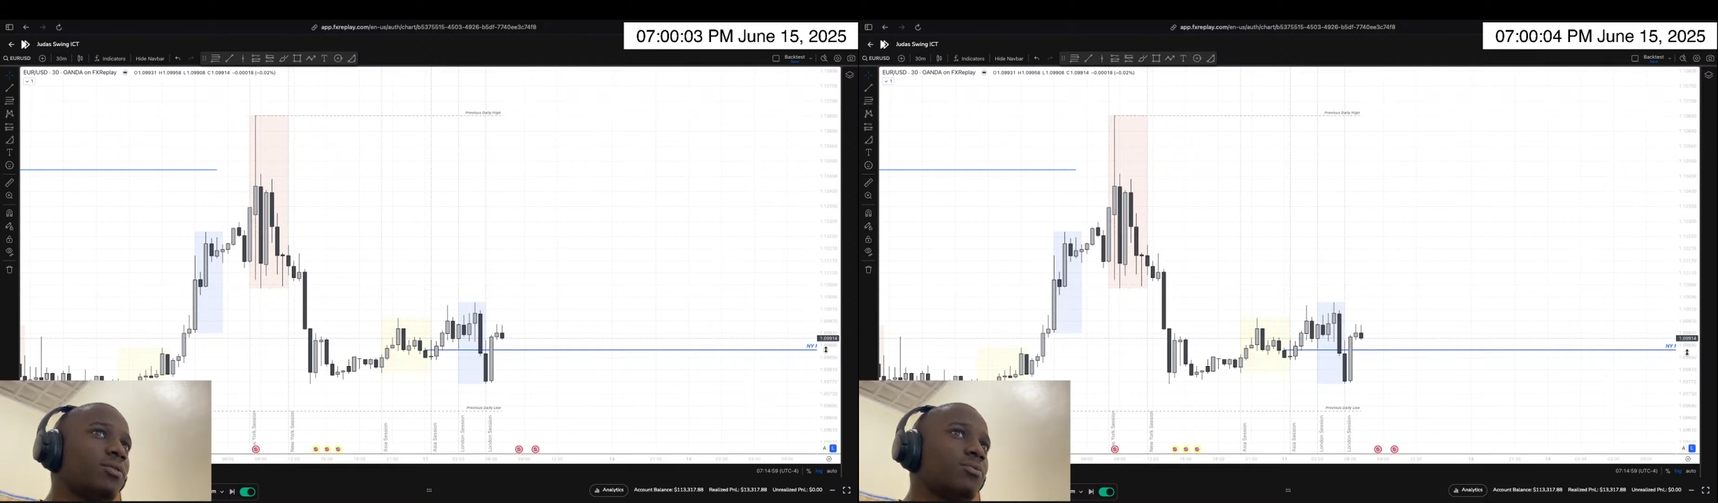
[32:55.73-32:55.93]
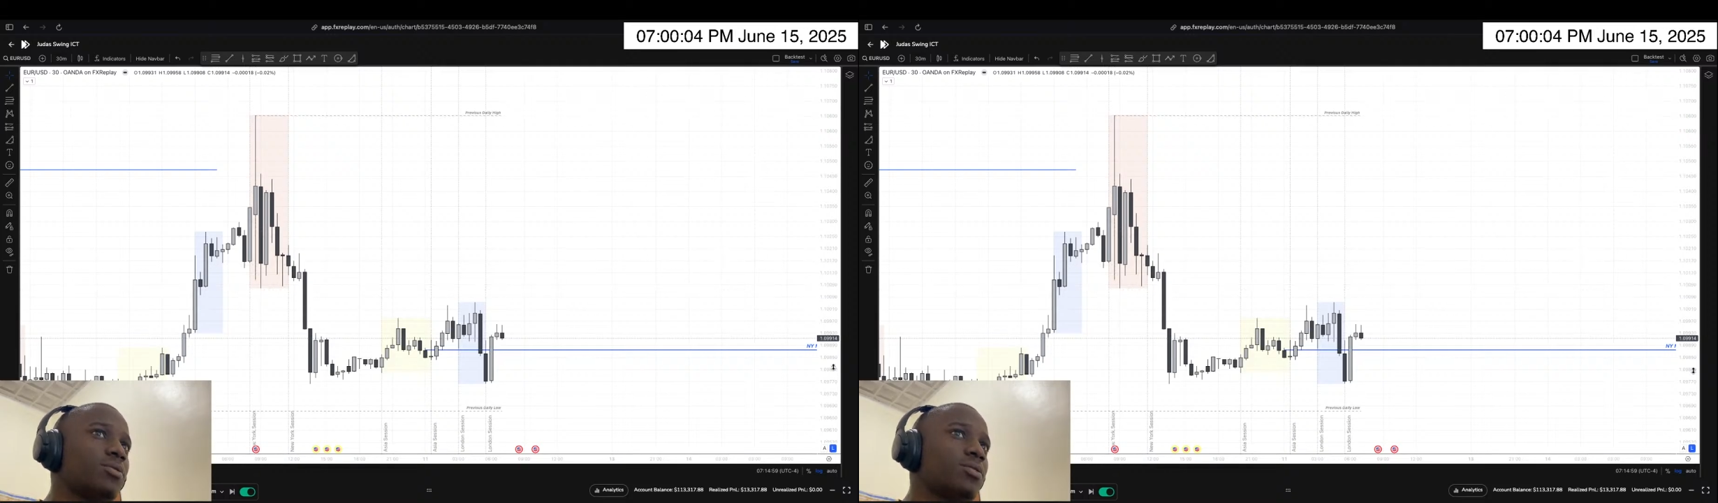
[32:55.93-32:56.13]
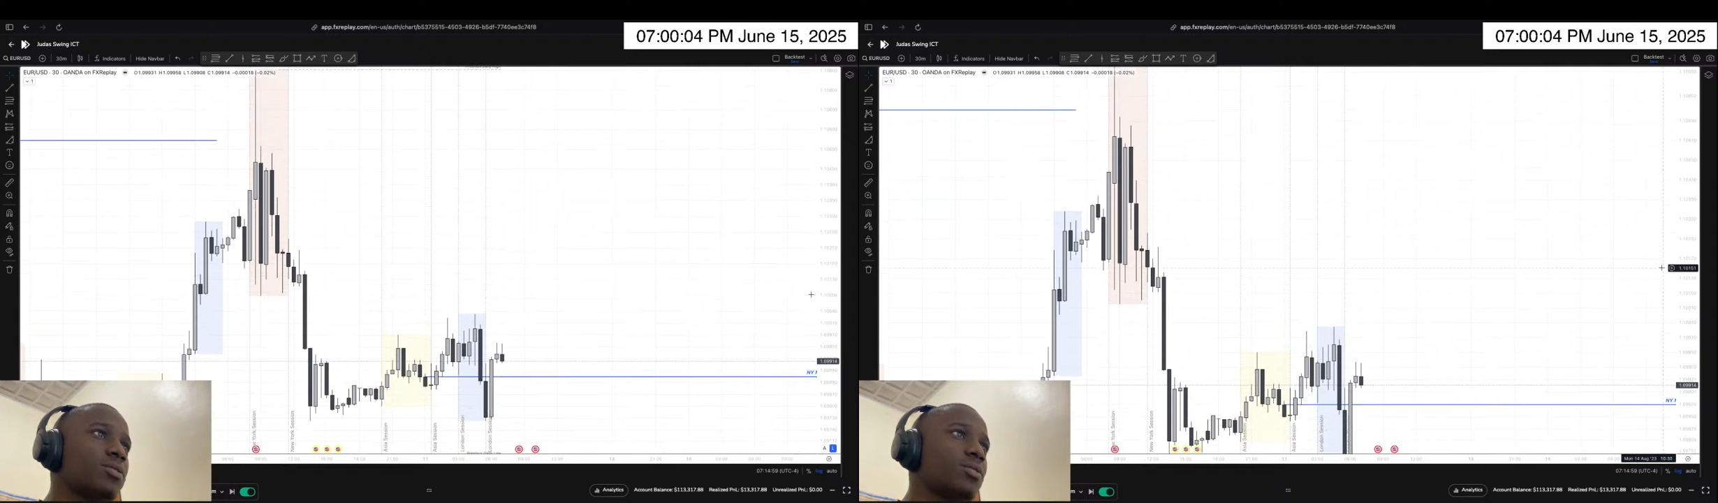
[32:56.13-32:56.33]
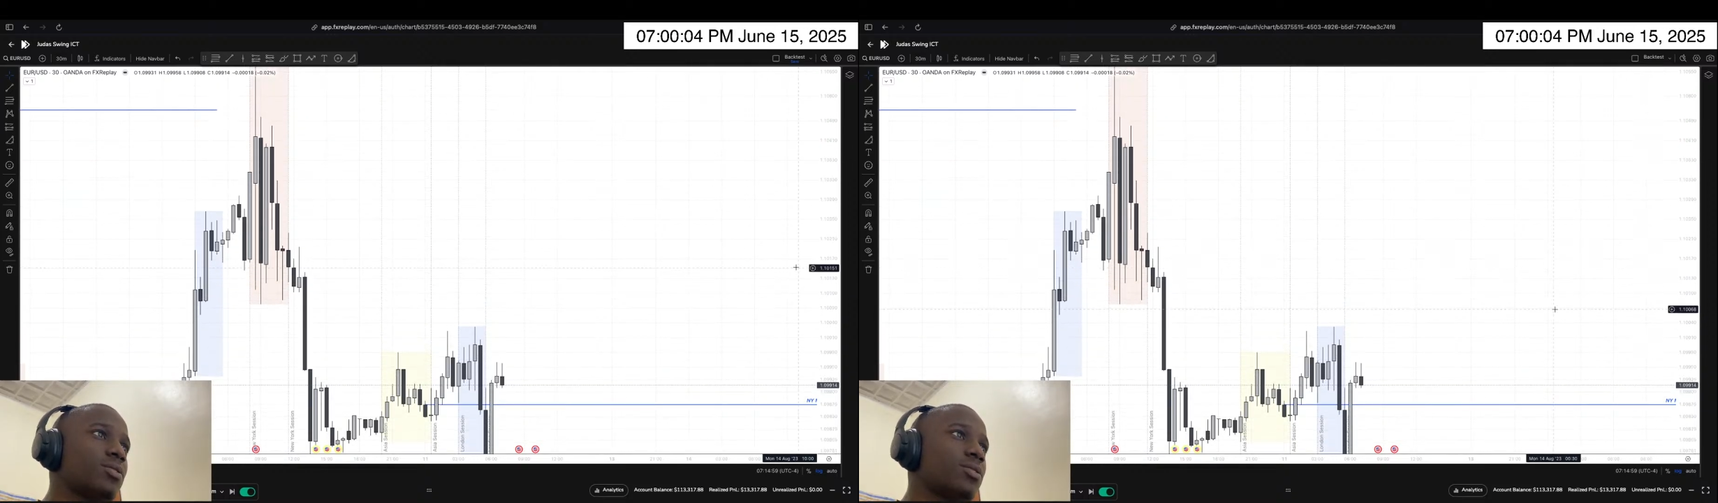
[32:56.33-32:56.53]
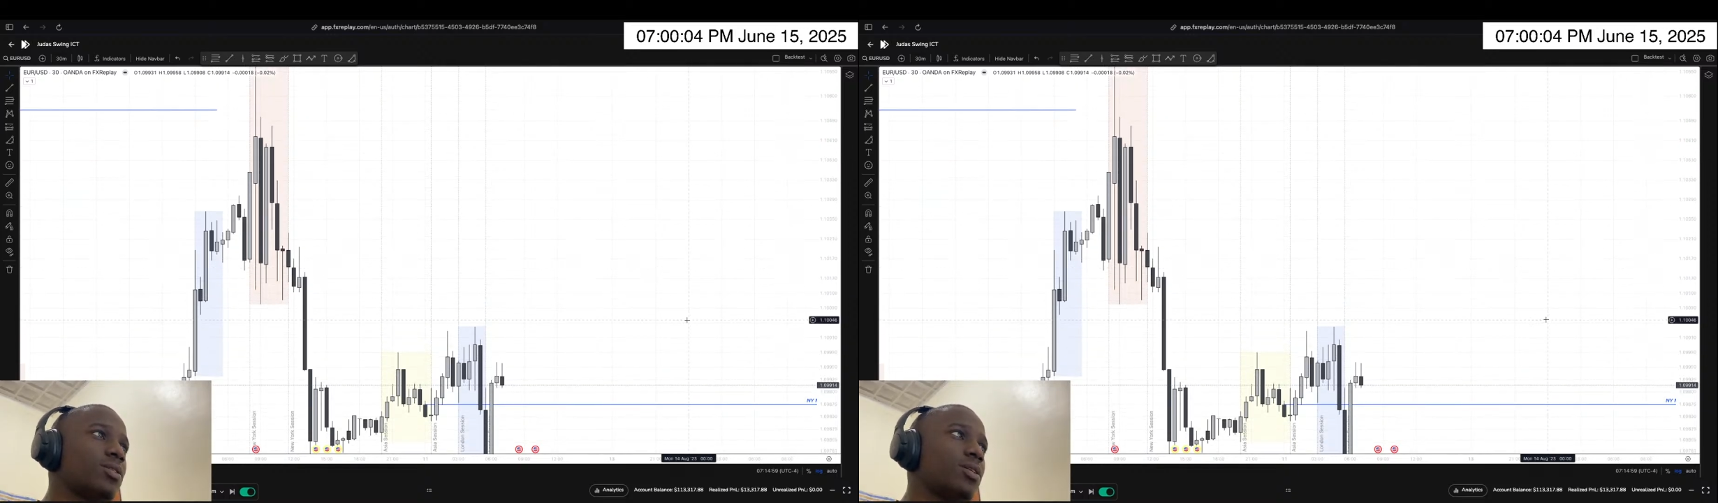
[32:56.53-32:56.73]
to
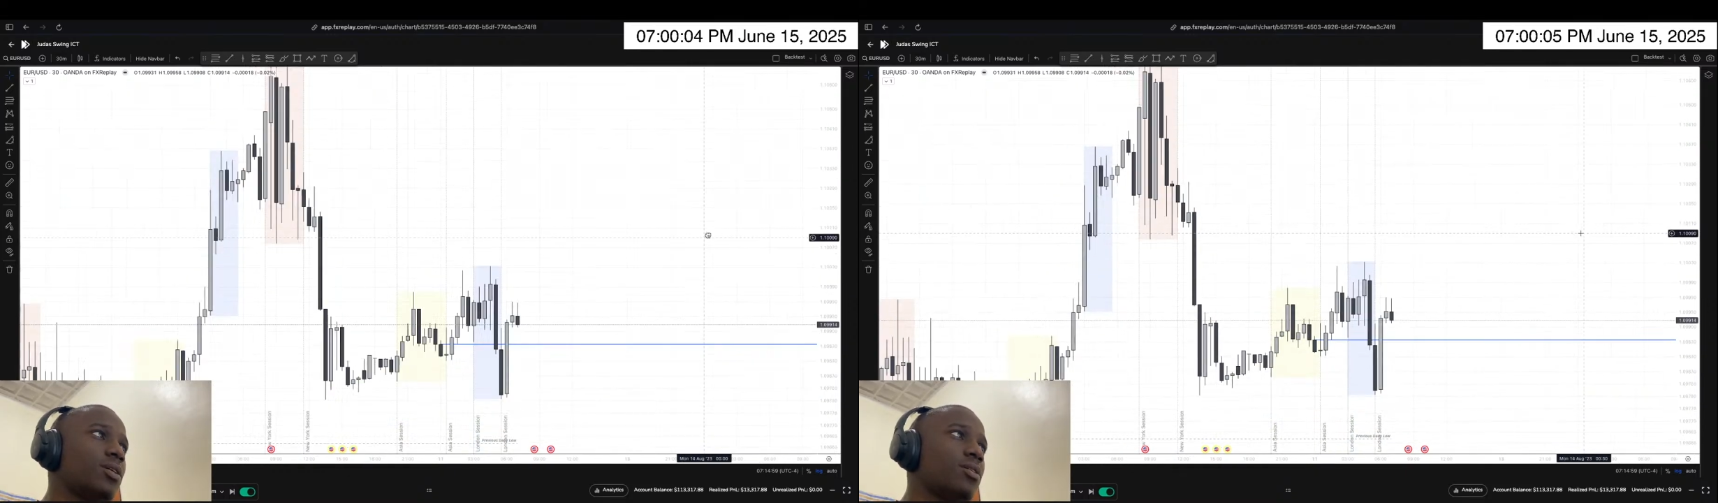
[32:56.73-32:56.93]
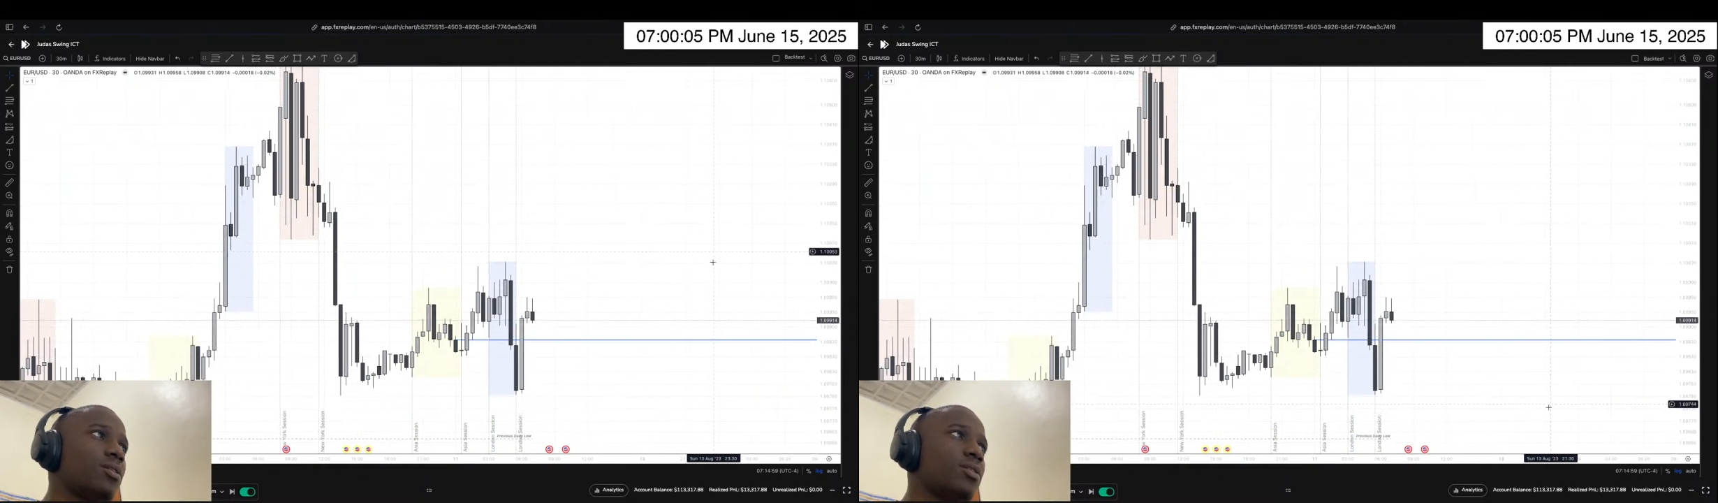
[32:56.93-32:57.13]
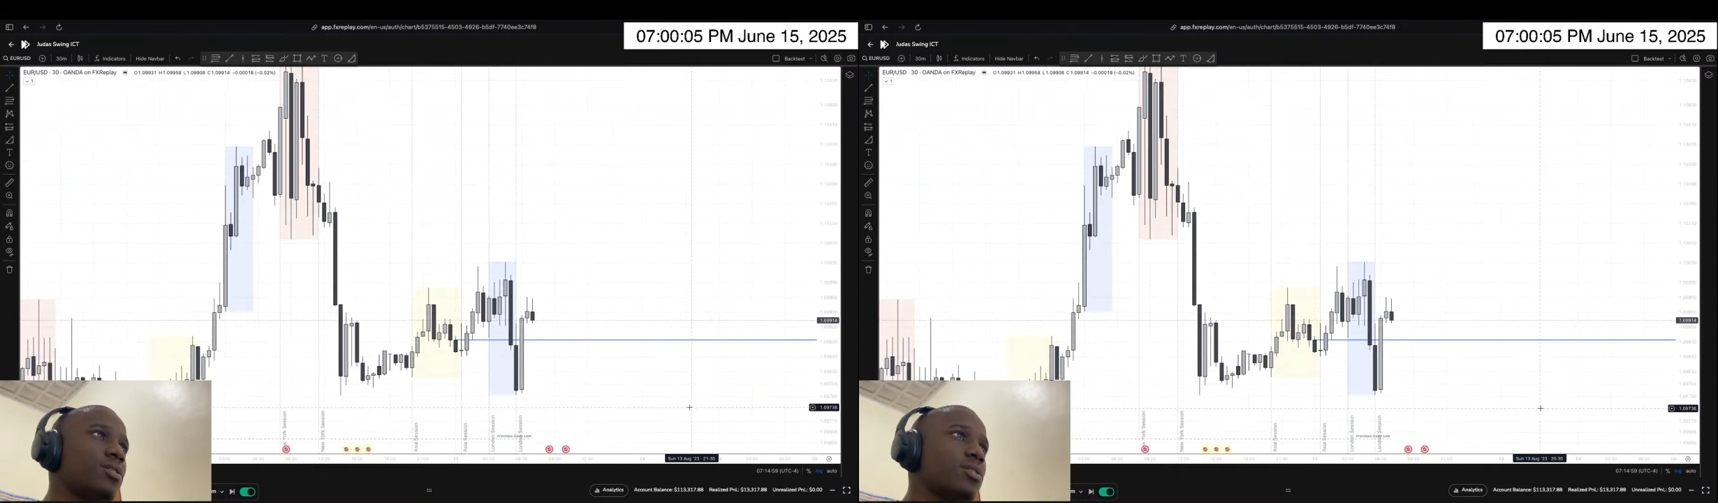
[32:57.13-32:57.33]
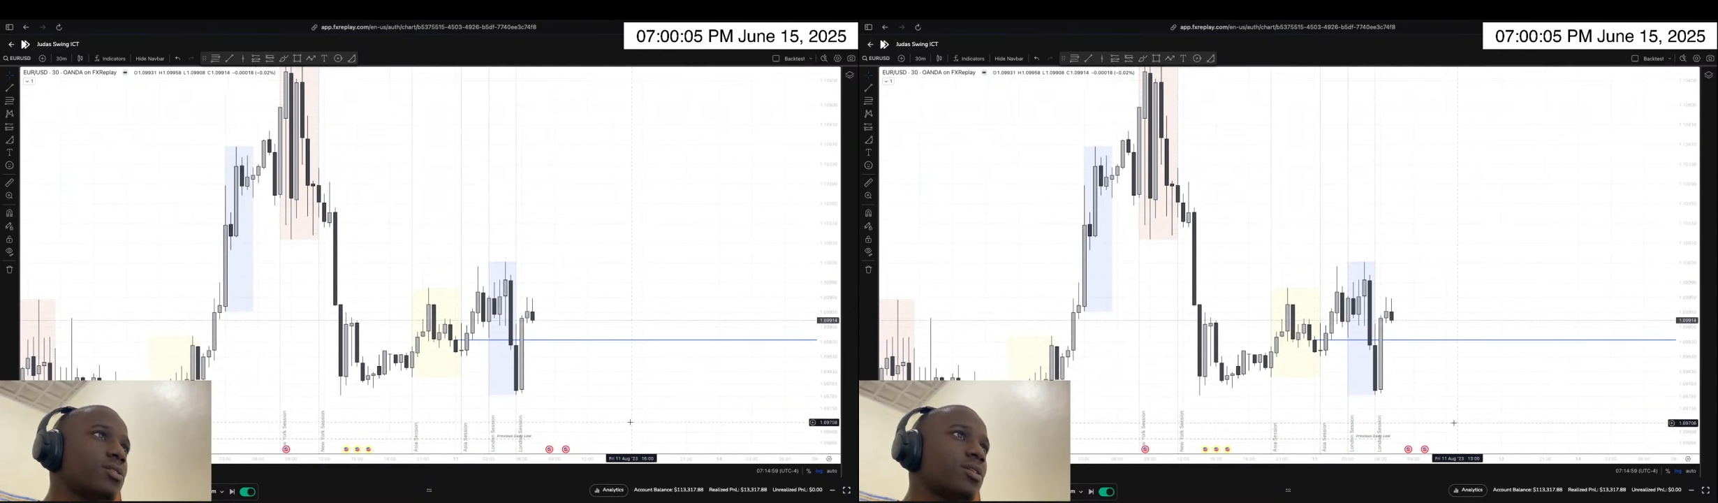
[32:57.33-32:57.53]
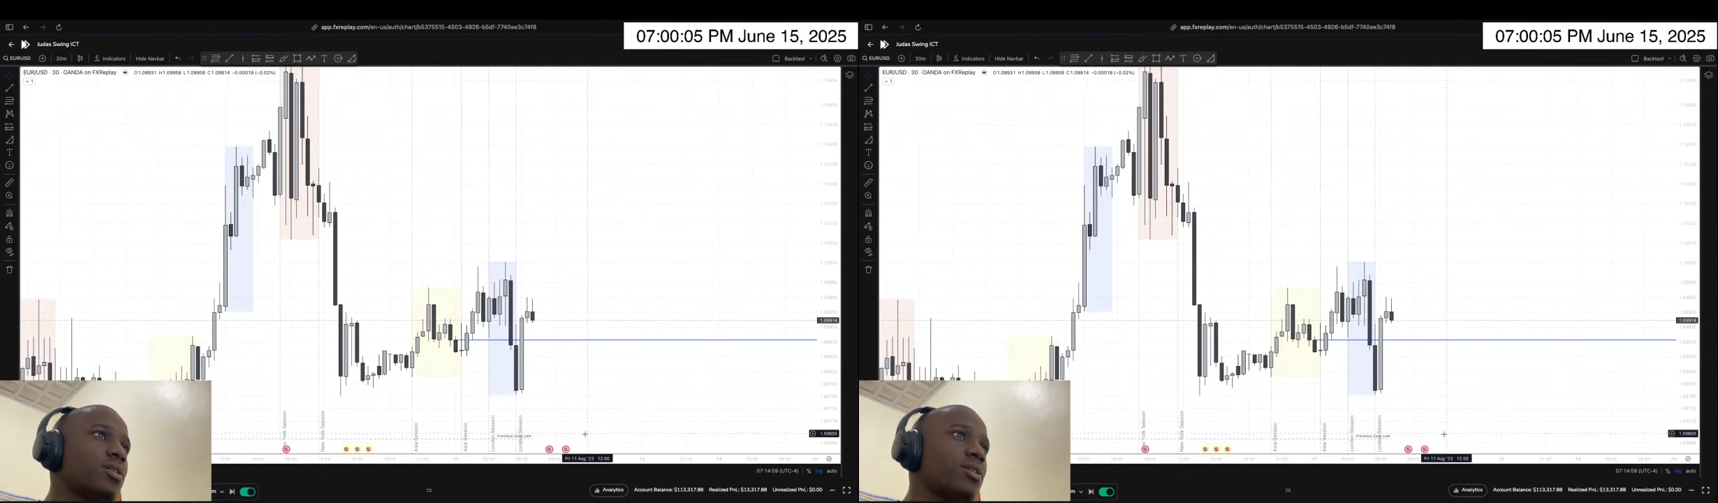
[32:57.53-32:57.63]
see here is